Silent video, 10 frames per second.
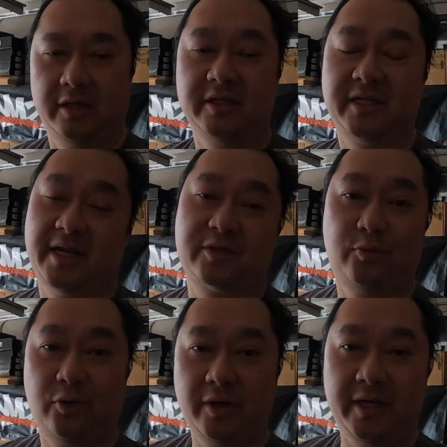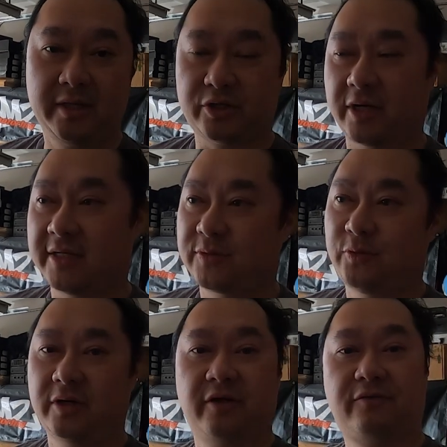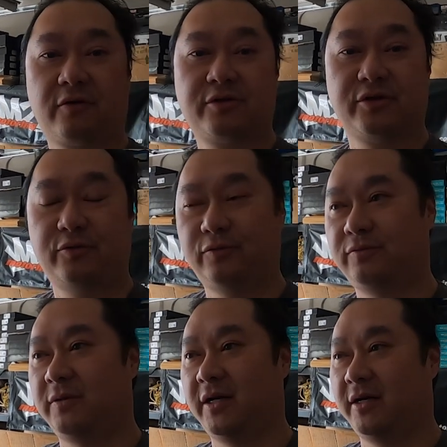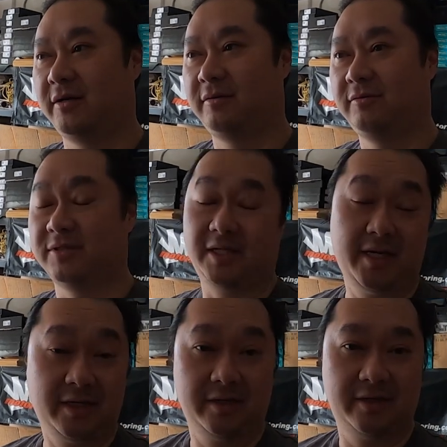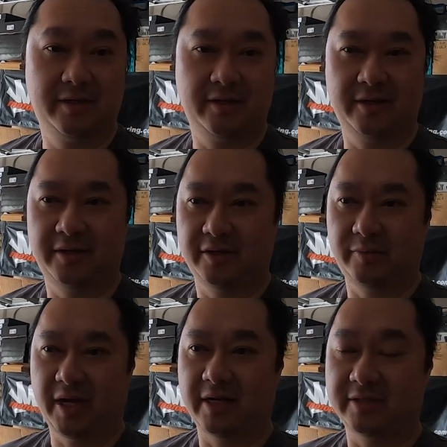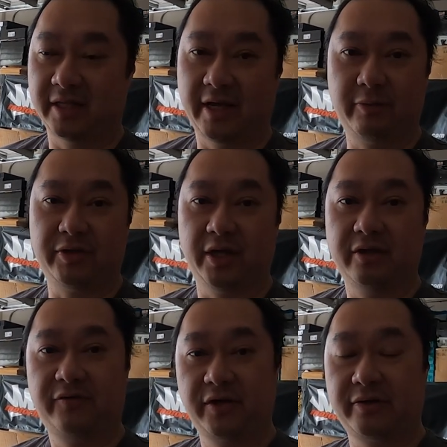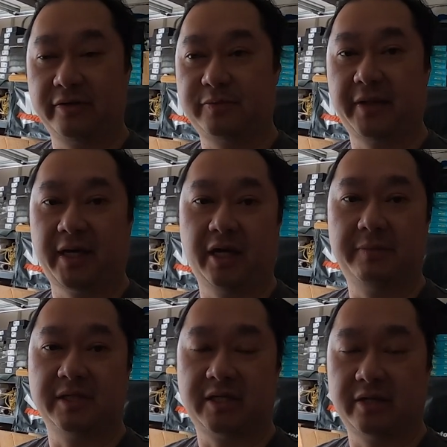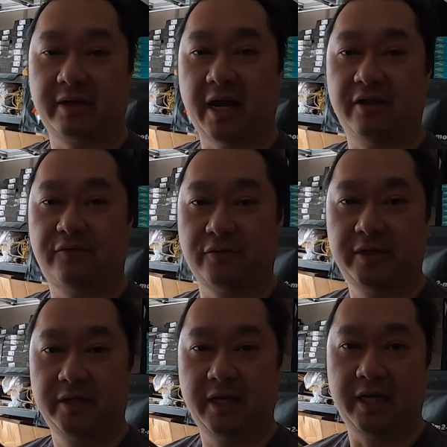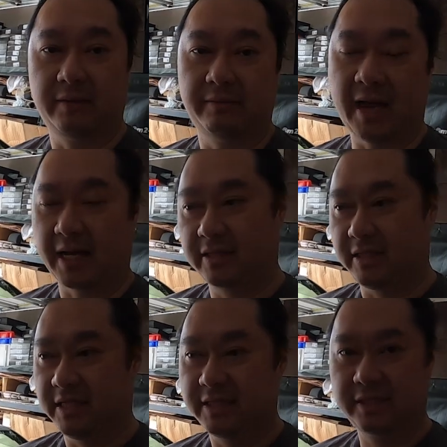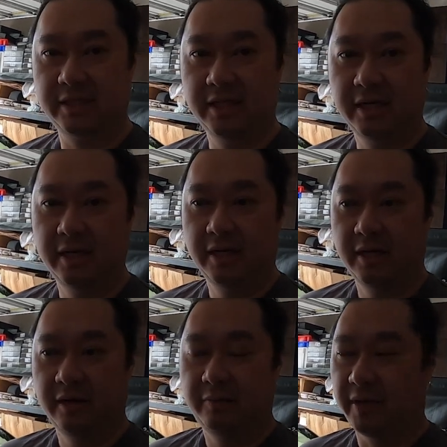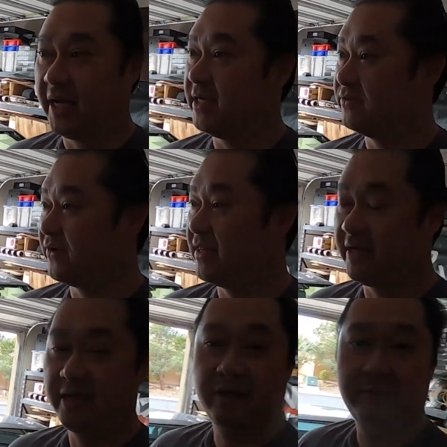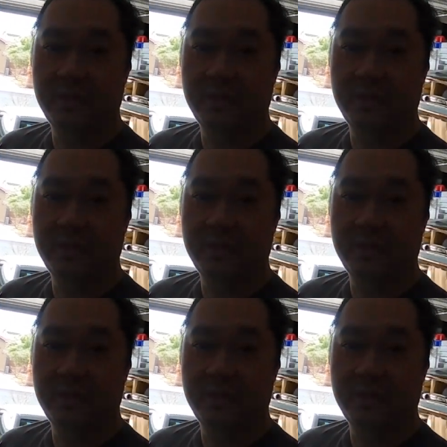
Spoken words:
This is the next morning. The transport unfortunately was late. He had a delay with the other vehicle he was picking up in Southern California, heading back east. But yeah, he's finally here.